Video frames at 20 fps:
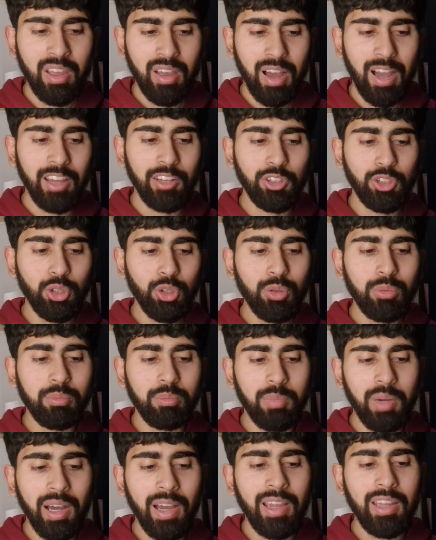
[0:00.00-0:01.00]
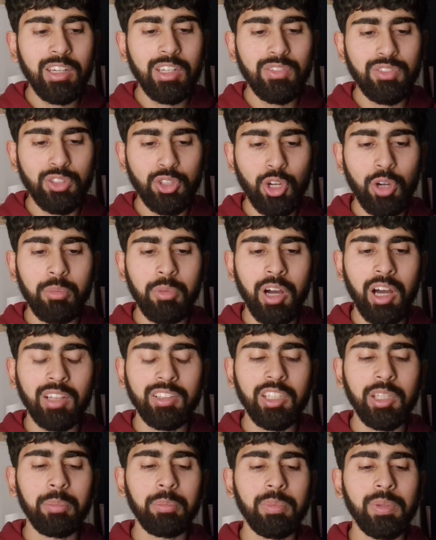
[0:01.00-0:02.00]
I don't mind if Tom
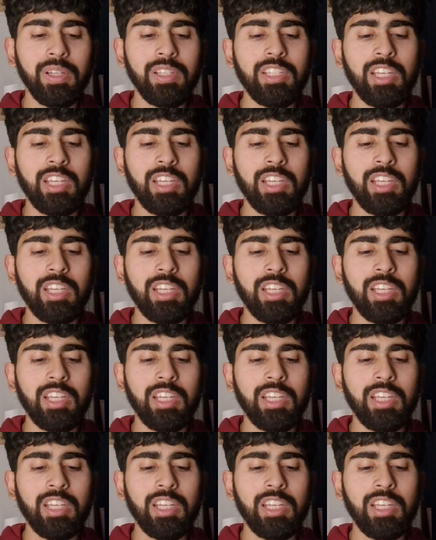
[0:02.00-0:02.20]
Hartley plays